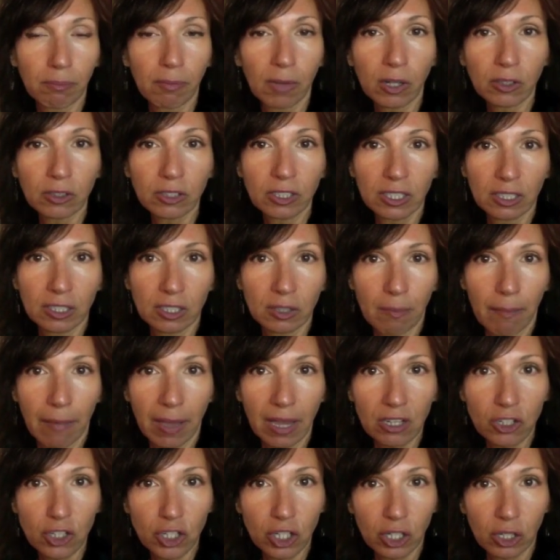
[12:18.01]

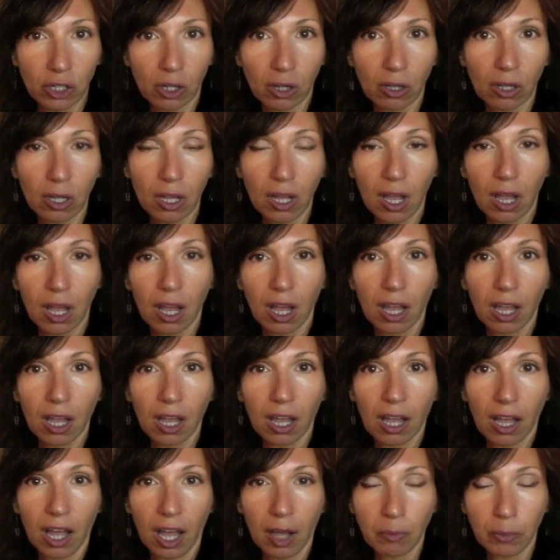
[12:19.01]
multi-dimensional
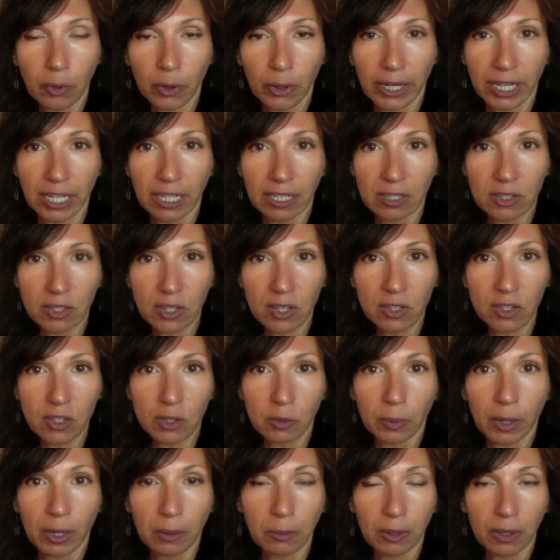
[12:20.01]
operating
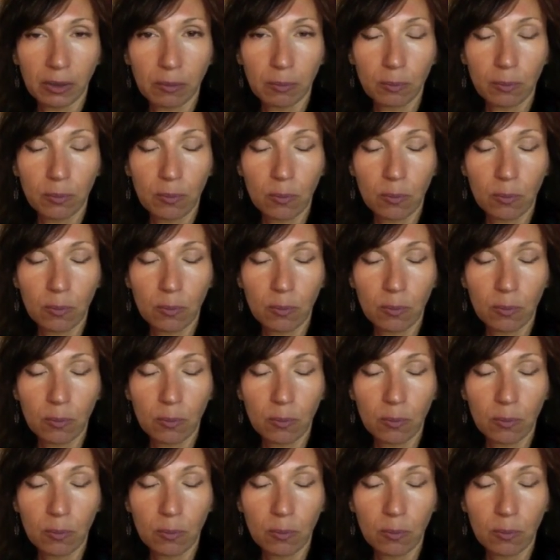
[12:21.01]
system right with